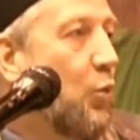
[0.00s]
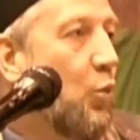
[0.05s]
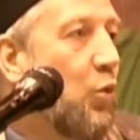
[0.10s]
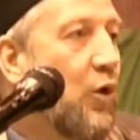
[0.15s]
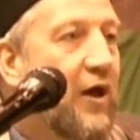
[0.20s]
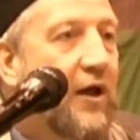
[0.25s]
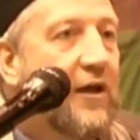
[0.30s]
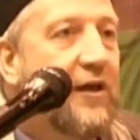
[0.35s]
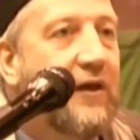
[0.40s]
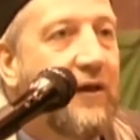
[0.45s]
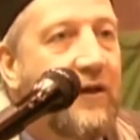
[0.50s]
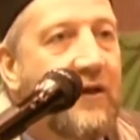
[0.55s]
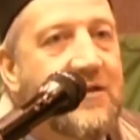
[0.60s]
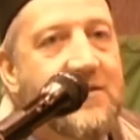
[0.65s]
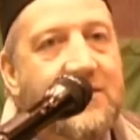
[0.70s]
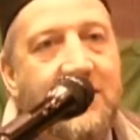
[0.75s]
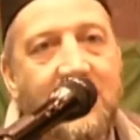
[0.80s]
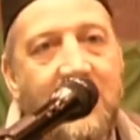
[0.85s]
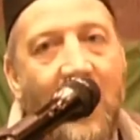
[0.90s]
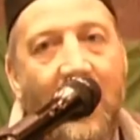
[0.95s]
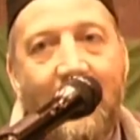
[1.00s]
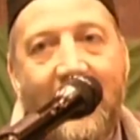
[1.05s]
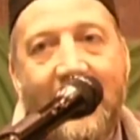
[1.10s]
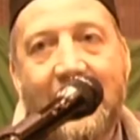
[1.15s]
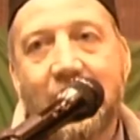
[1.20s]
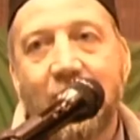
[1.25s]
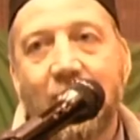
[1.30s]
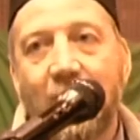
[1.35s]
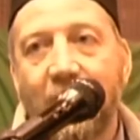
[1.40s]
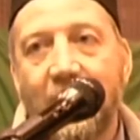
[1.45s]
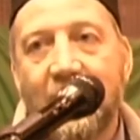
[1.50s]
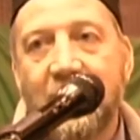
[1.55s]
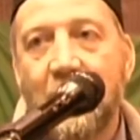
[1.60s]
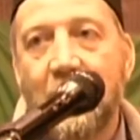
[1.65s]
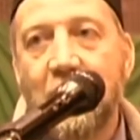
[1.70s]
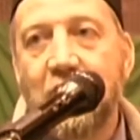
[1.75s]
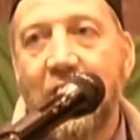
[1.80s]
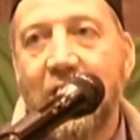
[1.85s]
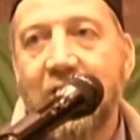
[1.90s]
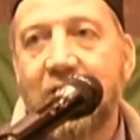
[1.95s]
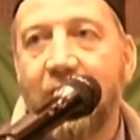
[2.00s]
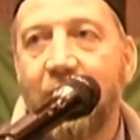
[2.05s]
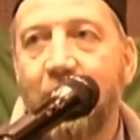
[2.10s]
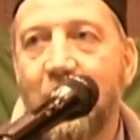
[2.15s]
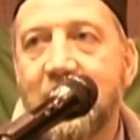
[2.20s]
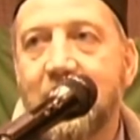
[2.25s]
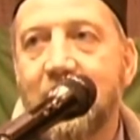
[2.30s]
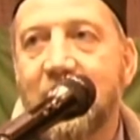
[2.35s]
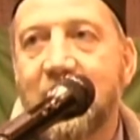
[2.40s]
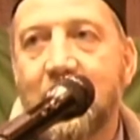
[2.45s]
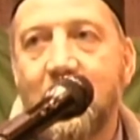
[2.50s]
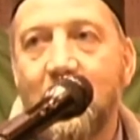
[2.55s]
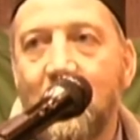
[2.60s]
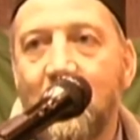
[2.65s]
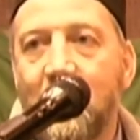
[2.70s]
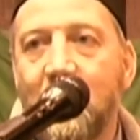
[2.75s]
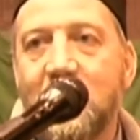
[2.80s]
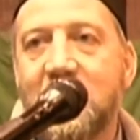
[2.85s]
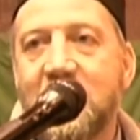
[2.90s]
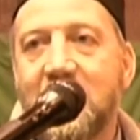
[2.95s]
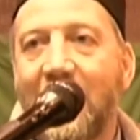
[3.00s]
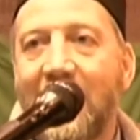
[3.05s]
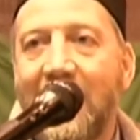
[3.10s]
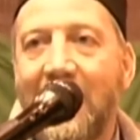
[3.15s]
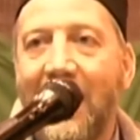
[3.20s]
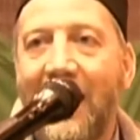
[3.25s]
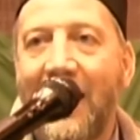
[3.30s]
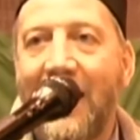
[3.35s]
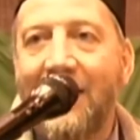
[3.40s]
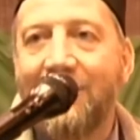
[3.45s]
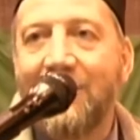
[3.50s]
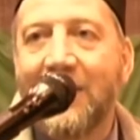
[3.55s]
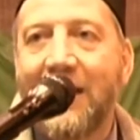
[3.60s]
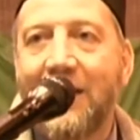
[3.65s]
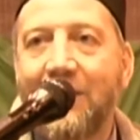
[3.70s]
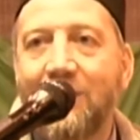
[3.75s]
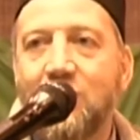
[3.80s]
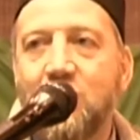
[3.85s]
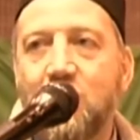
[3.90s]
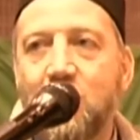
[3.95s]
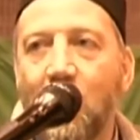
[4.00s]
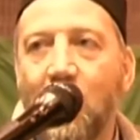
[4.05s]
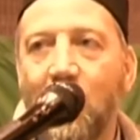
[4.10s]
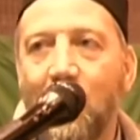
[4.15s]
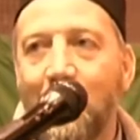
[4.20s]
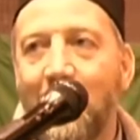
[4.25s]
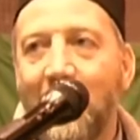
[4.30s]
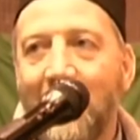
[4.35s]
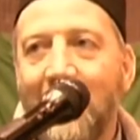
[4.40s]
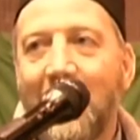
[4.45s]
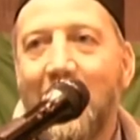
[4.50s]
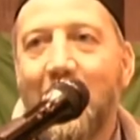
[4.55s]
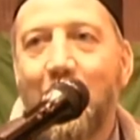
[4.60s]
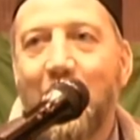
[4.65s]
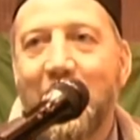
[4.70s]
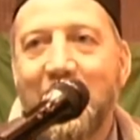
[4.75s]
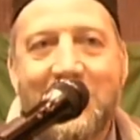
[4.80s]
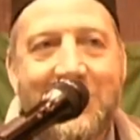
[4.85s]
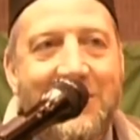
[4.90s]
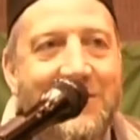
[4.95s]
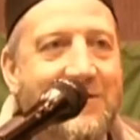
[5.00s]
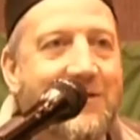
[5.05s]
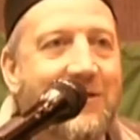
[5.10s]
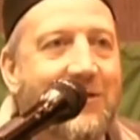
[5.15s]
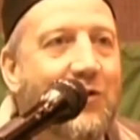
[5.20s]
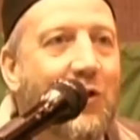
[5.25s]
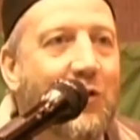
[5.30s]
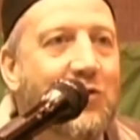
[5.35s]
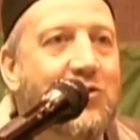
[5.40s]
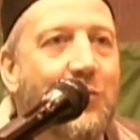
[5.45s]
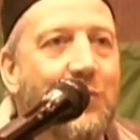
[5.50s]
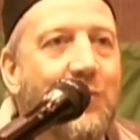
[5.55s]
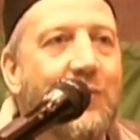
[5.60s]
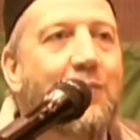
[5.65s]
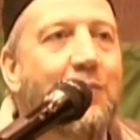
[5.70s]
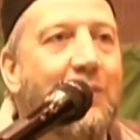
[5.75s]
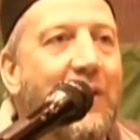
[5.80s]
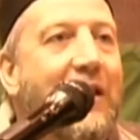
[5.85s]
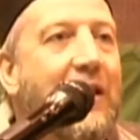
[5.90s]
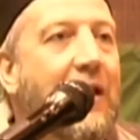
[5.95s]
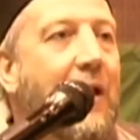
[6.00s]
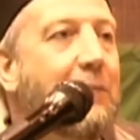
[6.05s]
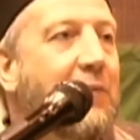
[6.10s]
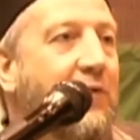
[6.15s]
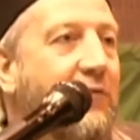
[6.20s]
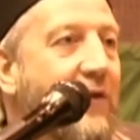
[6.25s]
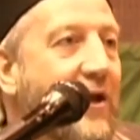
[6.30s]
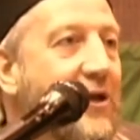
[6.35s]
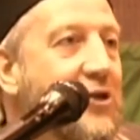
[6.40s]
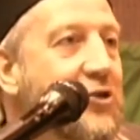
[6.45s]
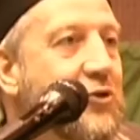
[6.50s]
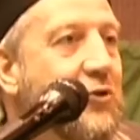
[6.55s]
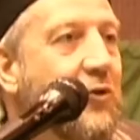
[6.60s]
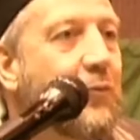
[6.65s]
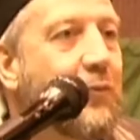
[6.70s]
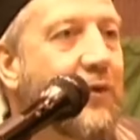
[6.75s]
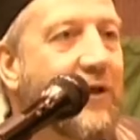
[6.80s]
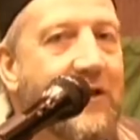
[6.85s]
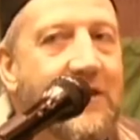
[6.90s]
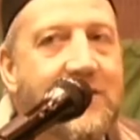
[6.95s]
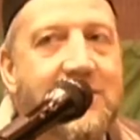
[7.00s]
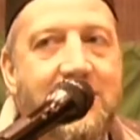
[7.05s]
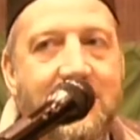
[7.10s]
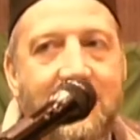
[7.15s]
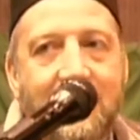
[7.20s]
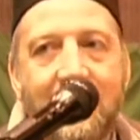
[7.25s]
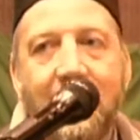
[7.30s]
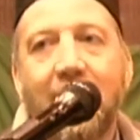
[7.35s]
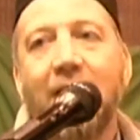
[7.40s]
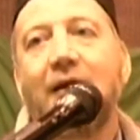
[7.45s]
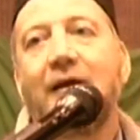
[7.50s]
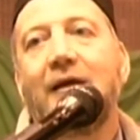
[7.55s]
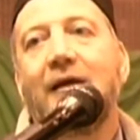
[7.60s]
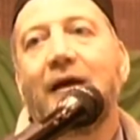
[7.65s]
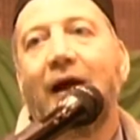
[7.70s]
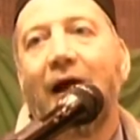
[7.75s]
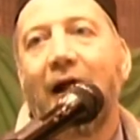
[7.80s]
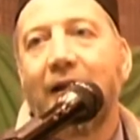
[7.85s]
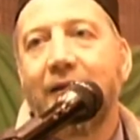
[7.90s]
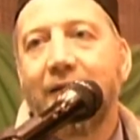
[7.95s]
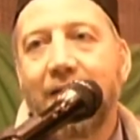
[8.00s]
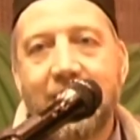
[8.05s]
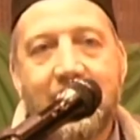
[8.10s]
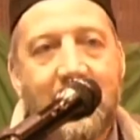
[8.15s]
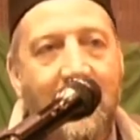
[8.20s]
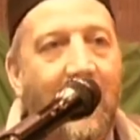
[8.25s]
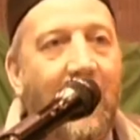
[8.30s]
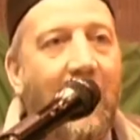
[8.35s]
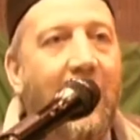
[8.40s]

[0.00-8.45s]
working as the director of the Association of Muslim Schools, so I have a kind of job which is, to being a professional person. And